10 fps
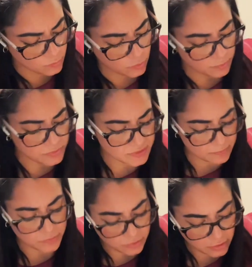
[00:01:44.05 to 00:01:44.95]
more because I'm
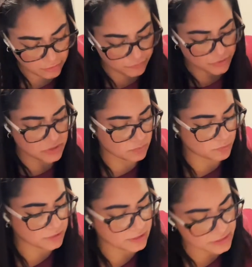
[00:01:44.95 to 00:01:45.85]
gonna offer
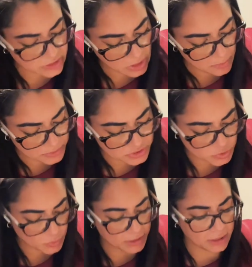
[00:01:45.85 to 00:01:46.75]
someone that is coming
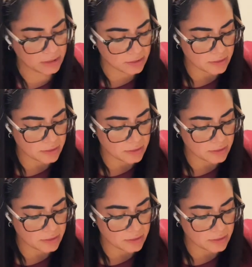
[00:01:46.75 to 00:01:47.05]
to eat.